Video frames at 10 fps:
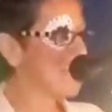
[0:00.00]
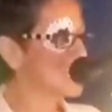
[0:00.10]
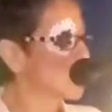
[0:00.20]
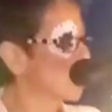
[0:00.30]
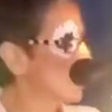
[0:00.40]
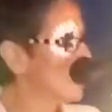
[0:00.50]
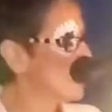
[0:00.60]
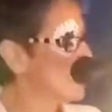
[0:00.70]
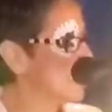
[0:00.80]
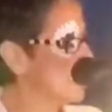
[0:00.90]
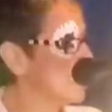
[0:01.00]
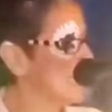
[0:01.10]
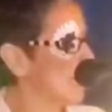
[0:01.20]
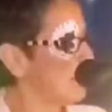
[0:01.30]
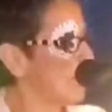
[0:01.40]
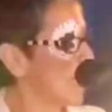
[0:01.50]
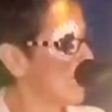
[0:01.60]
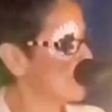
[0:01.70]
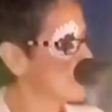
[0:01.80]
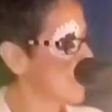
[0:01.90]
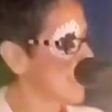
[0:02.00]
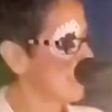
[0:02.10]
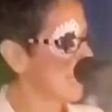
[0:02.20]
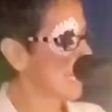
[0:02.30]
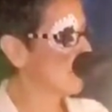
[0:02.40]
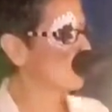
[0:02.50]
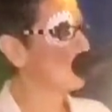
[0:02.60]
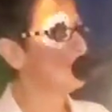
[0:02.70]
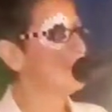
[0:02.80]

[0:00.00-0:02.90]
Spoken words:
green tea cupcakes layered with mint